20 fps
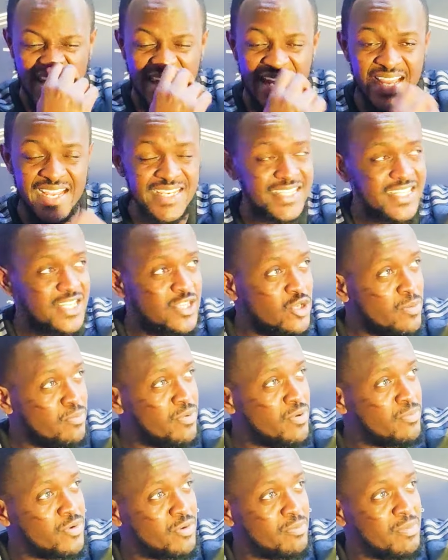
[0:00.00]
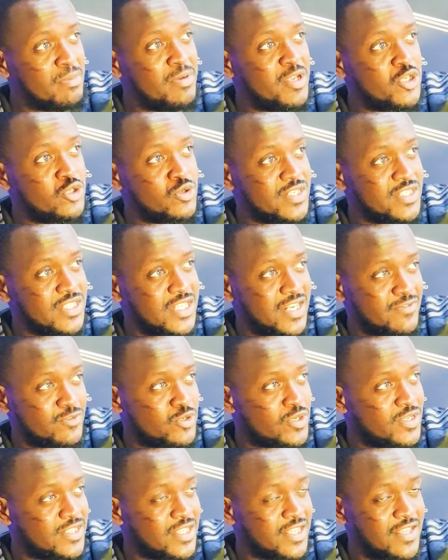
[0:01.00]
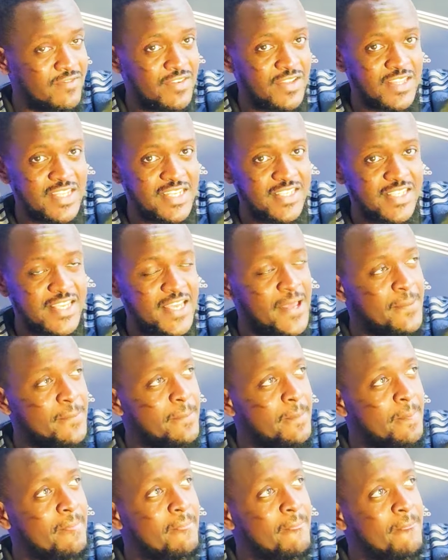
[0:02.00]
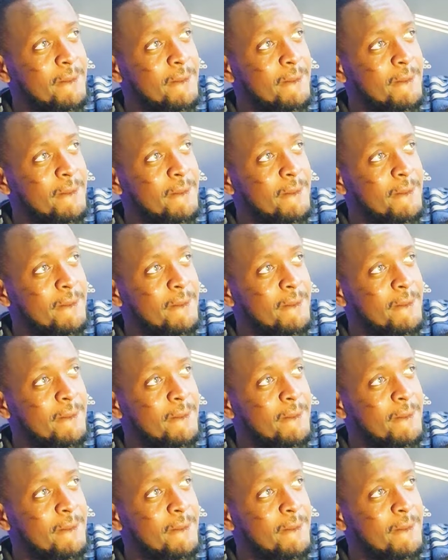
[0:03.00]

19th or pro probably 20th or 20th after this game